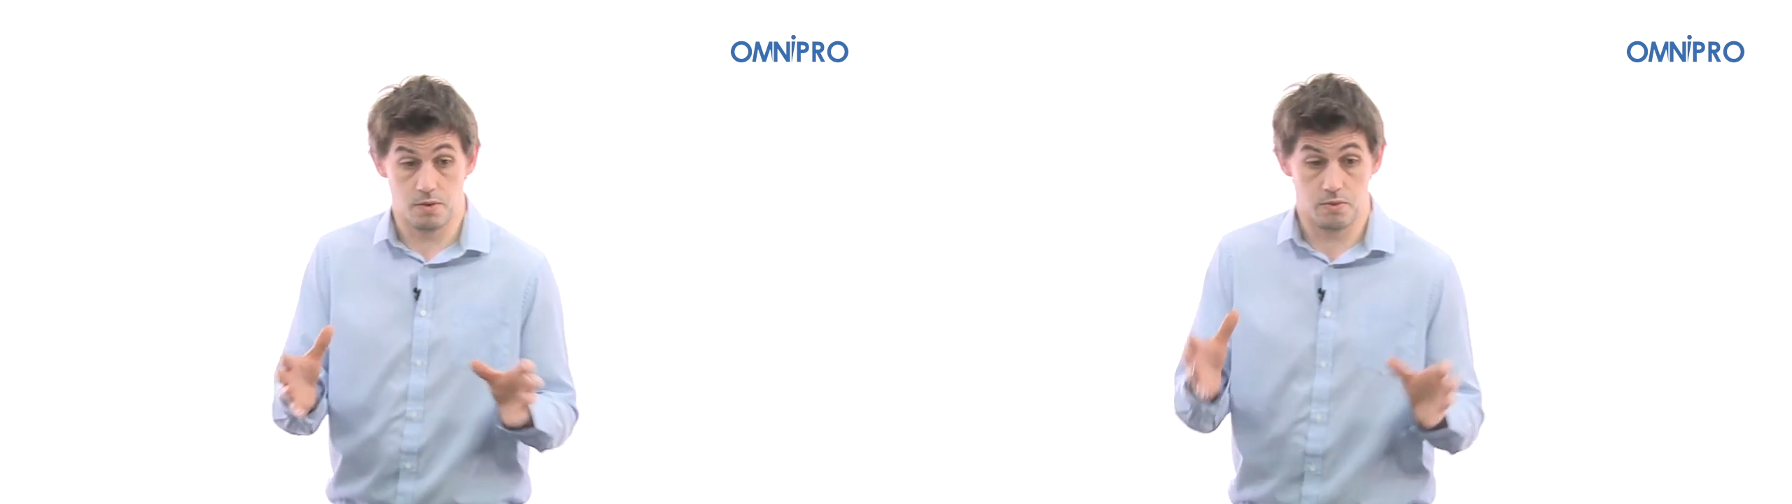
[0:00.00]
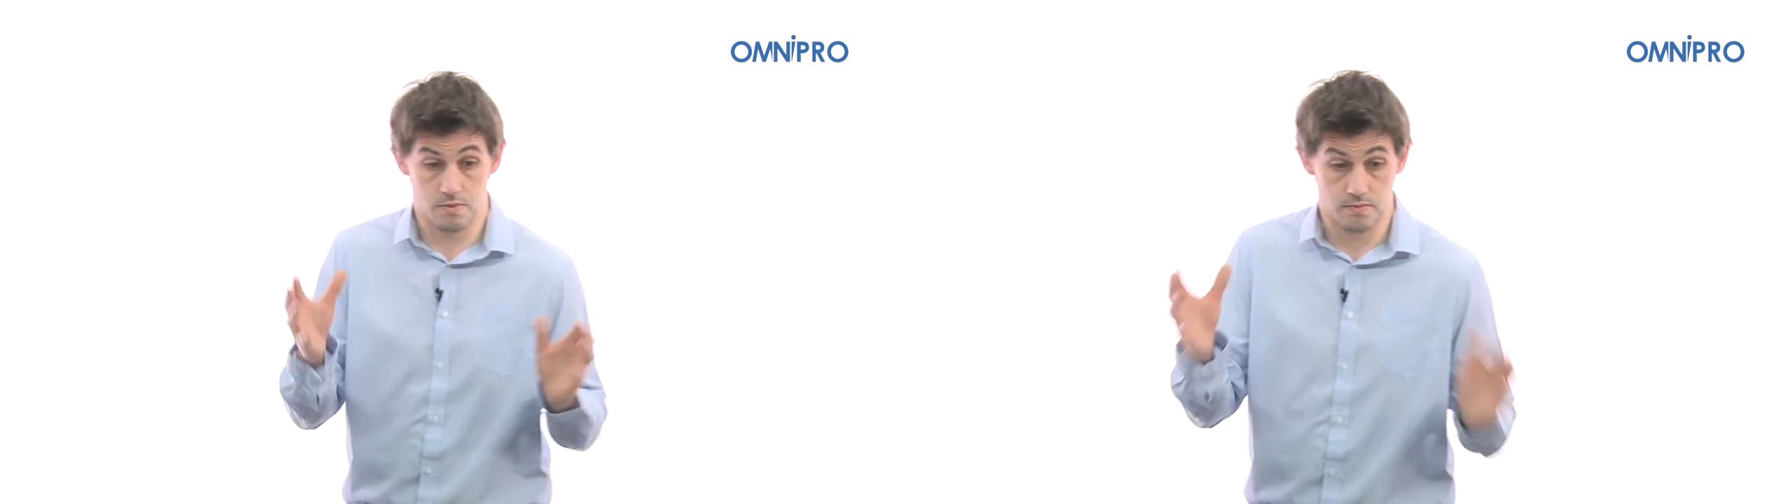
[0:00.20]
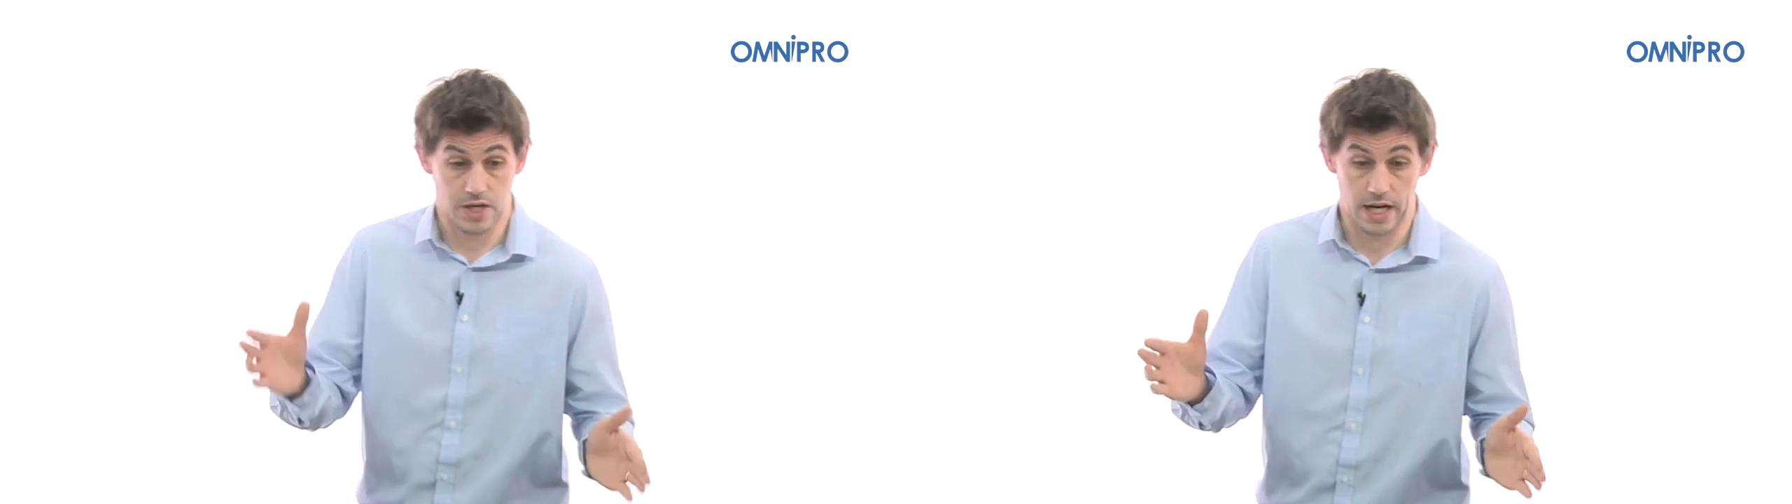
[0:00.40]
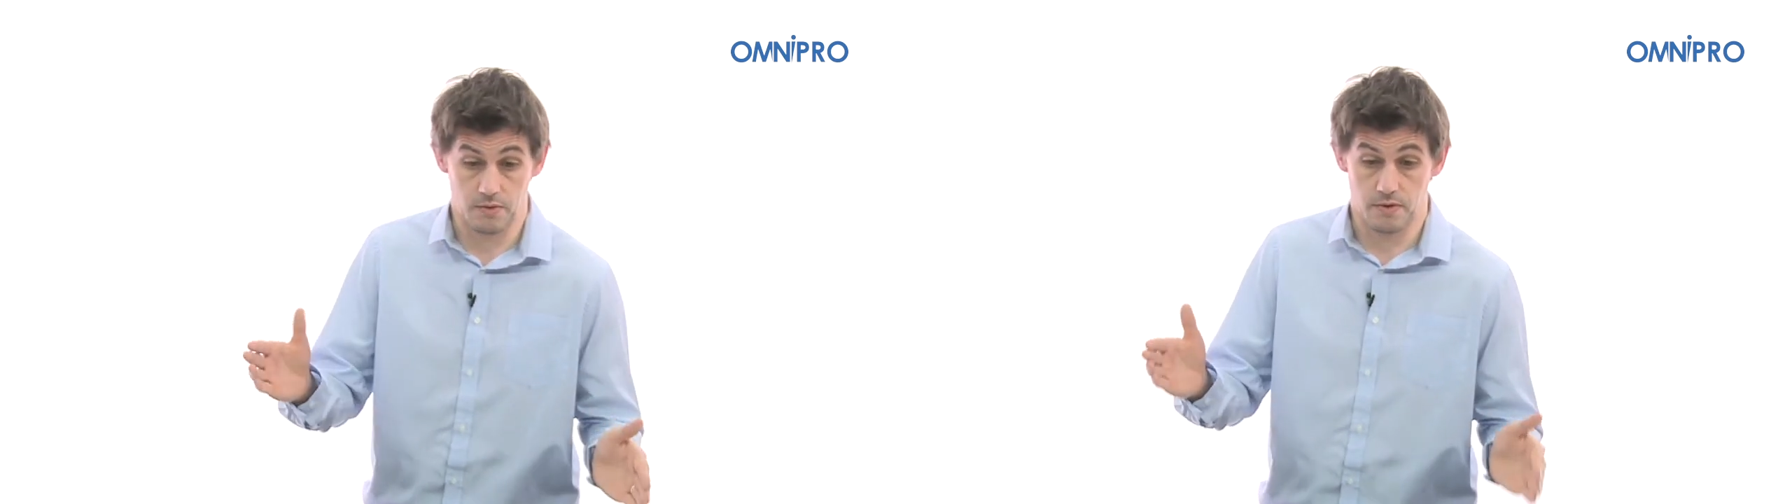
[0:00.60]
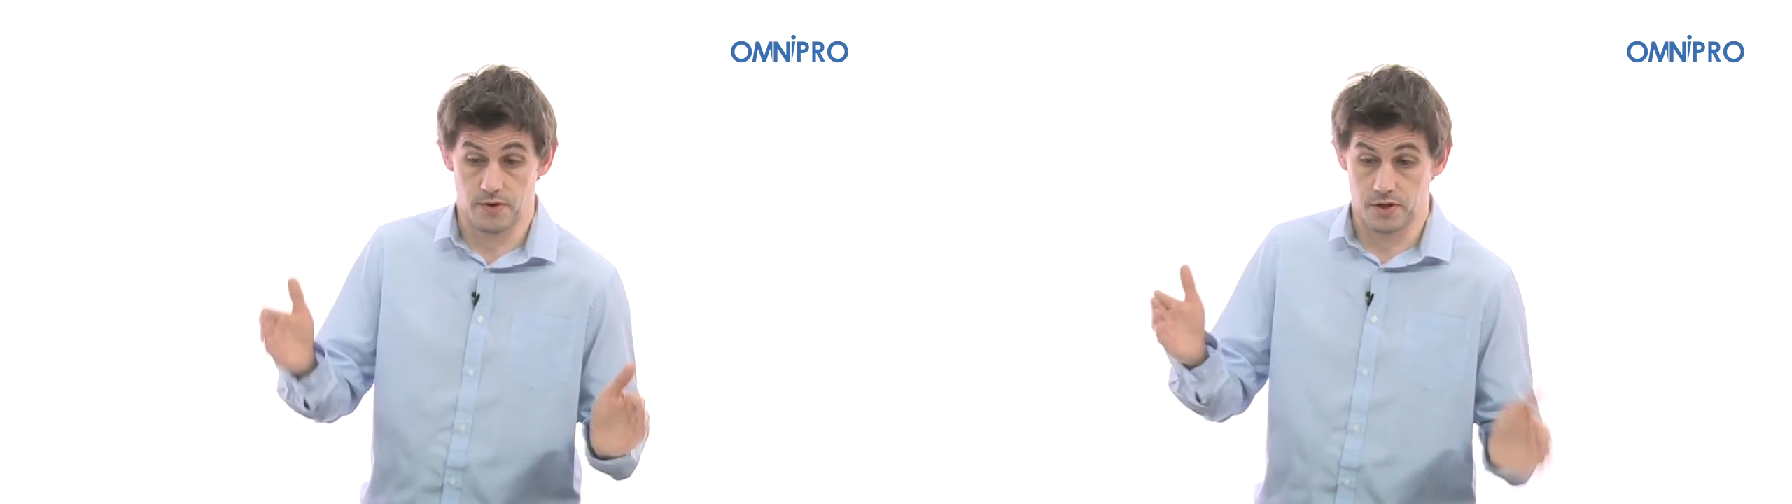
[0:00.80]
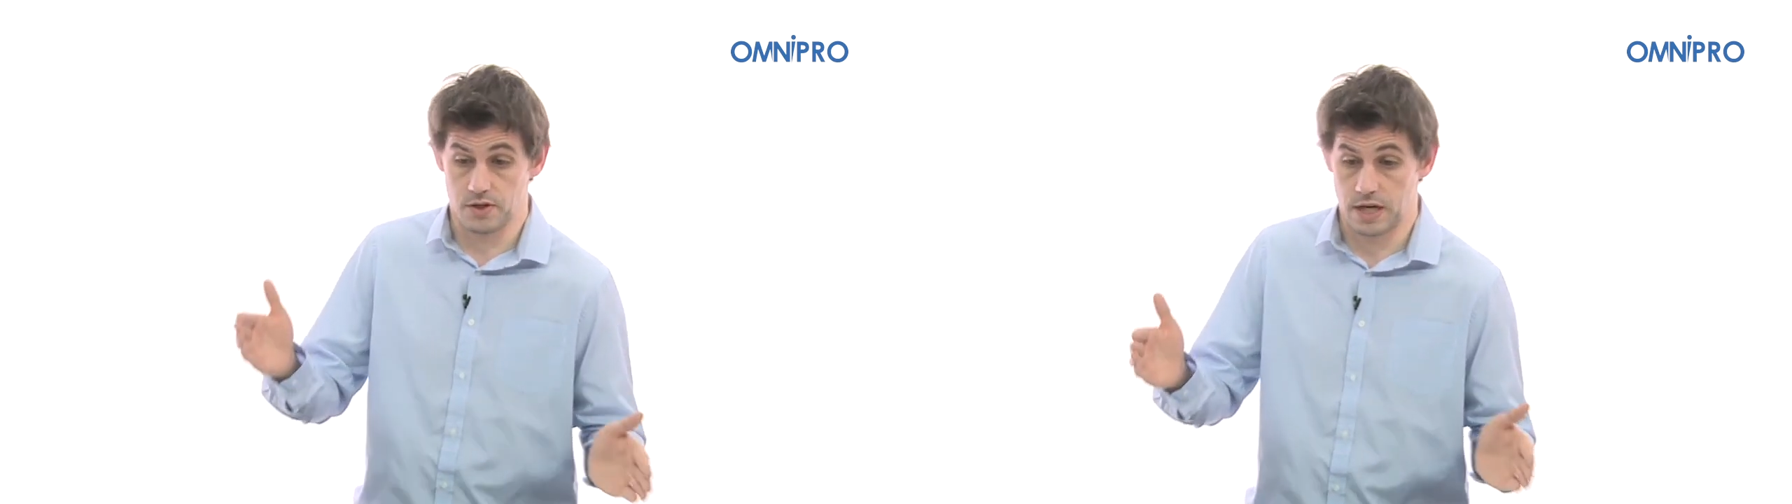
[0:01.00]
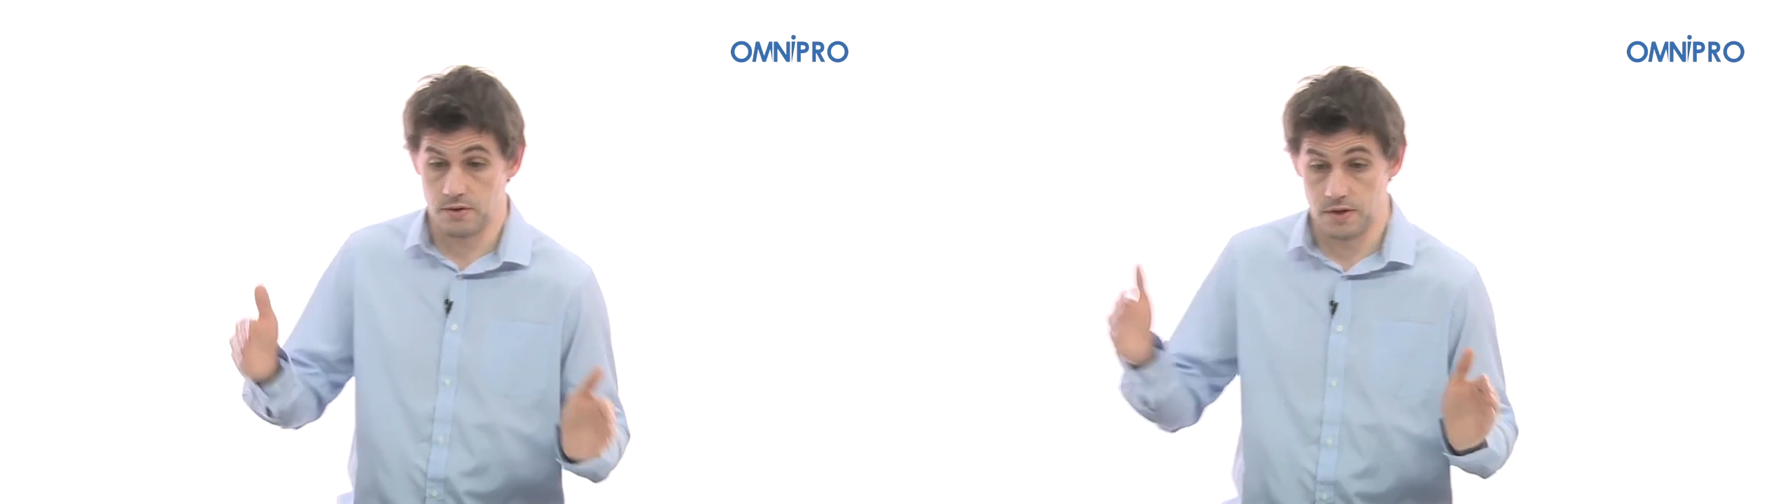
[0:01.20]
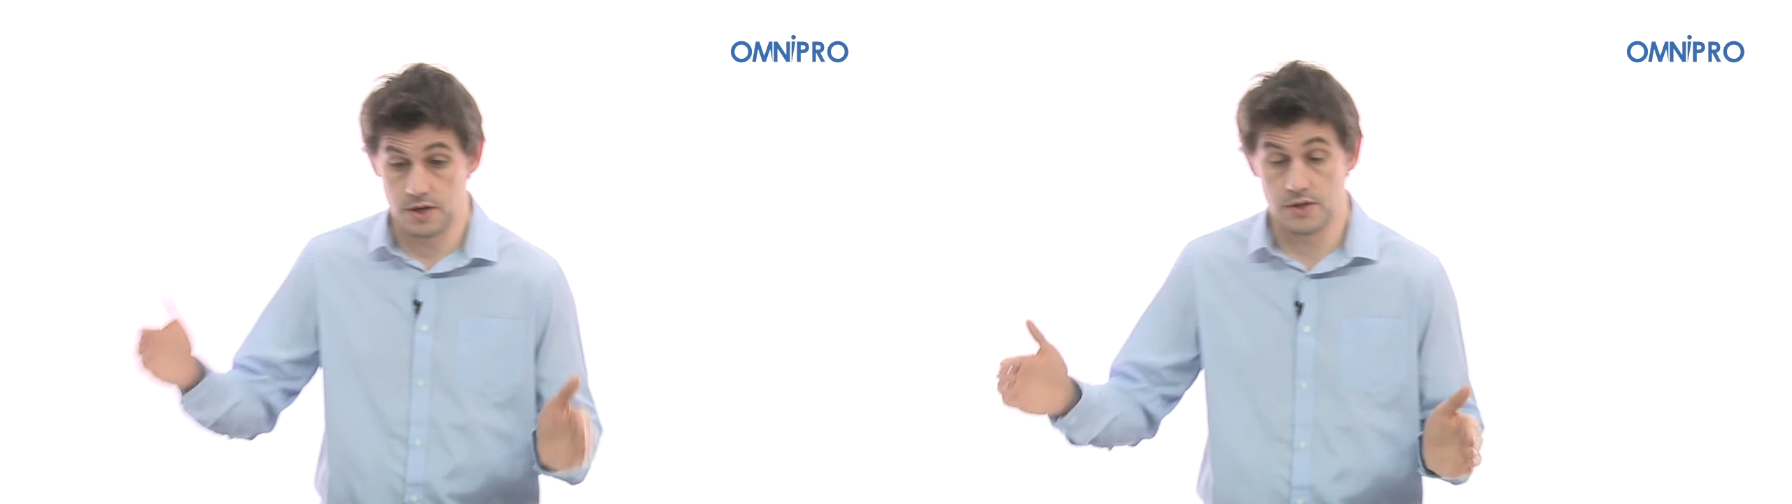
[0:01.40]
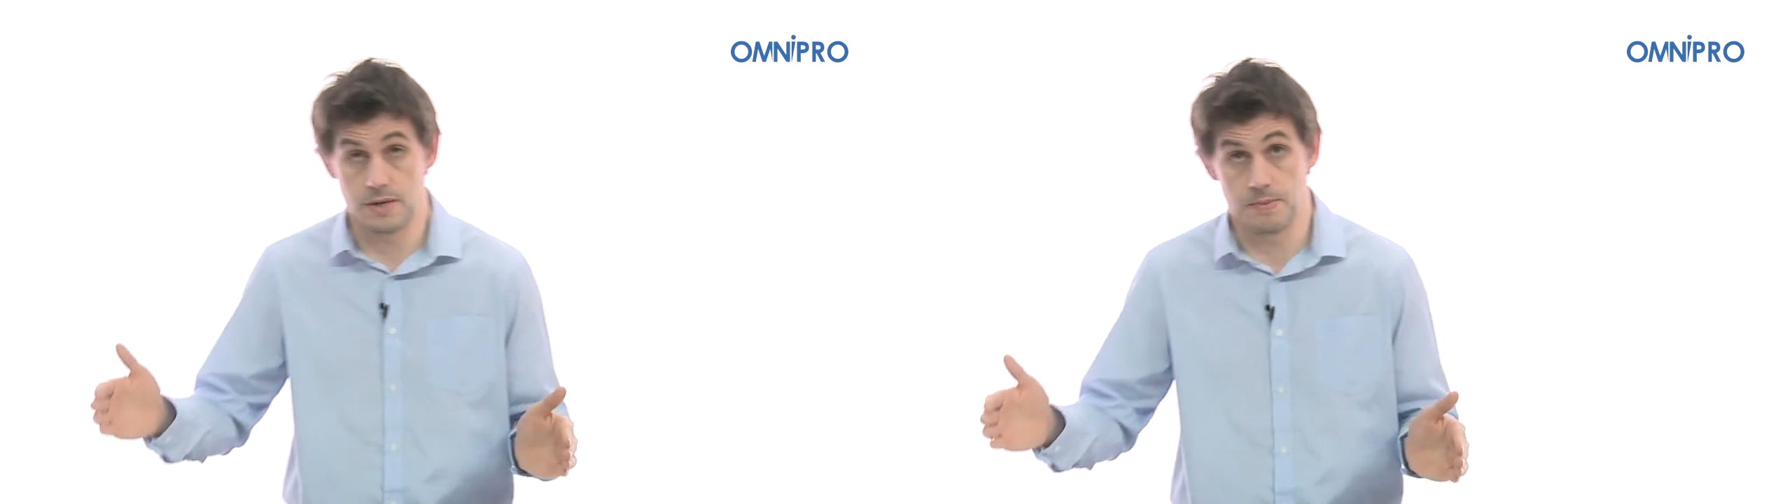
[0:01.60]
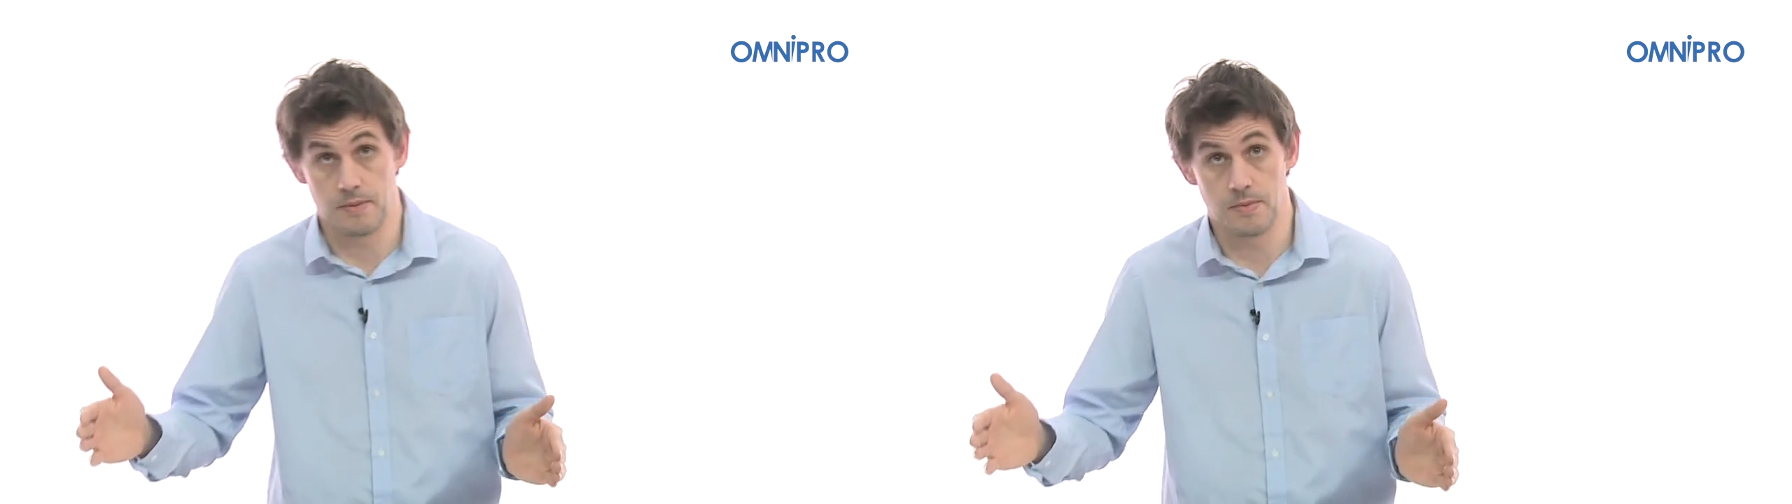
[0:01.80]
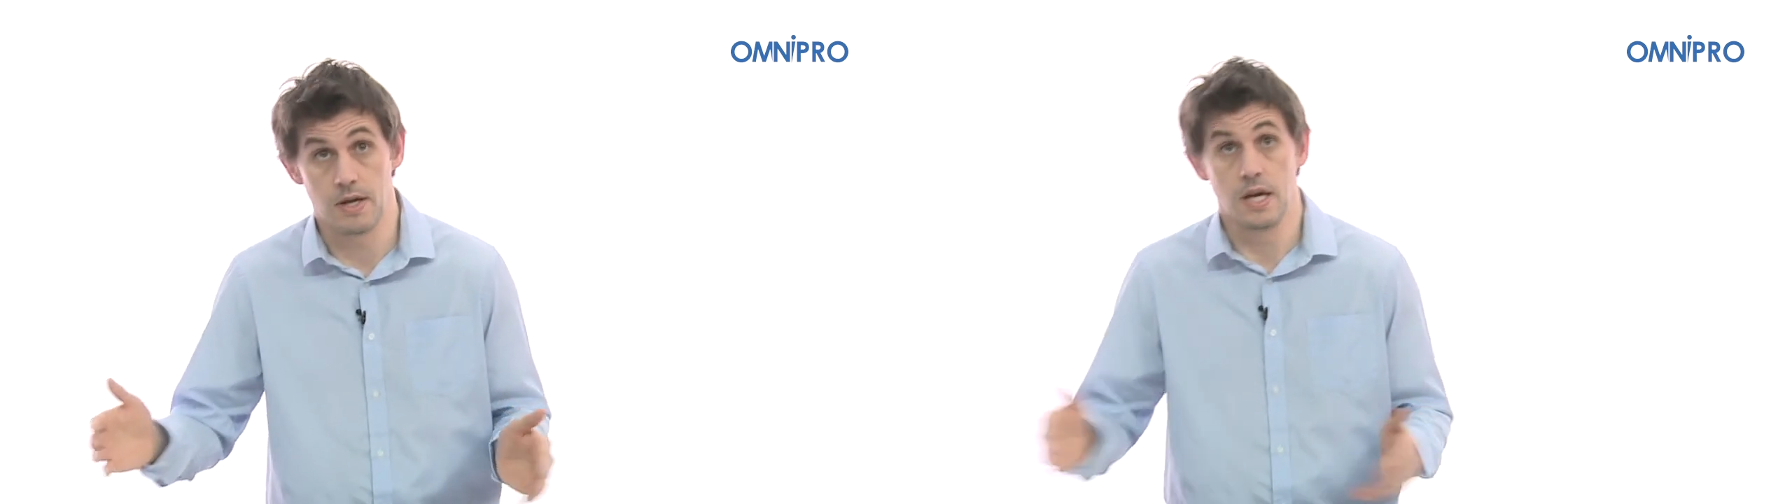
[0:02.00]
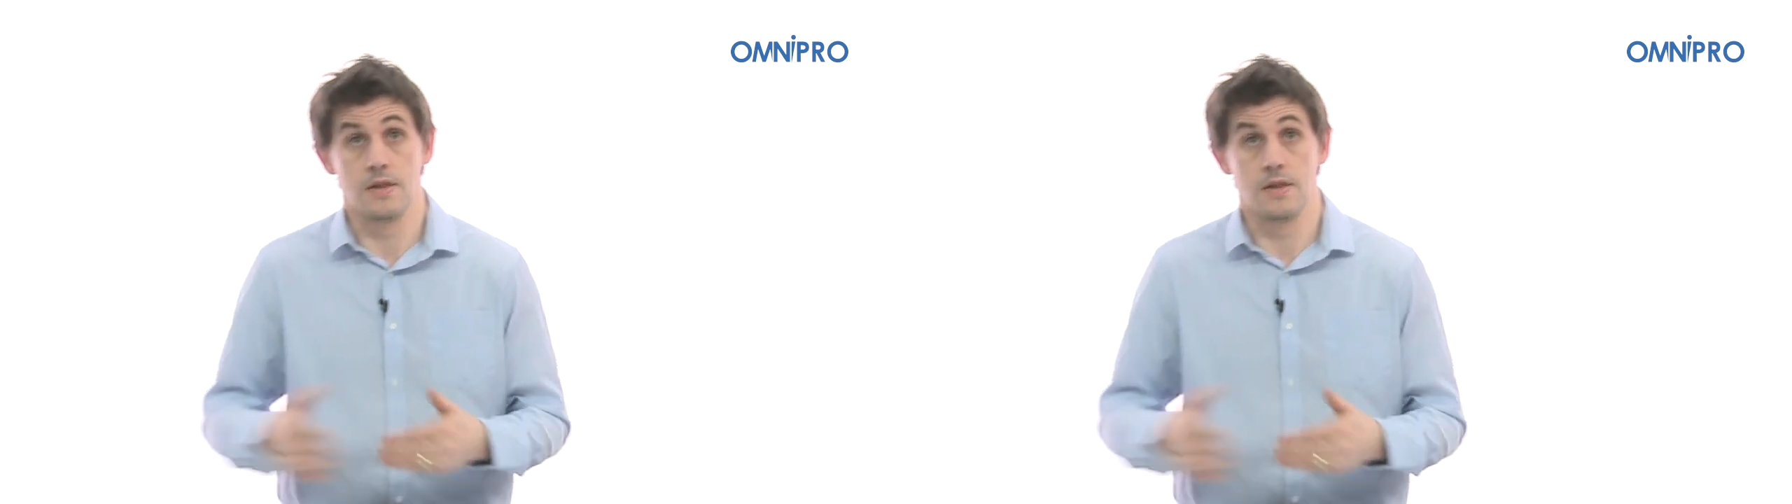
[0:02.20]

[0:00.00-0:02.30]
1st January to 30 September,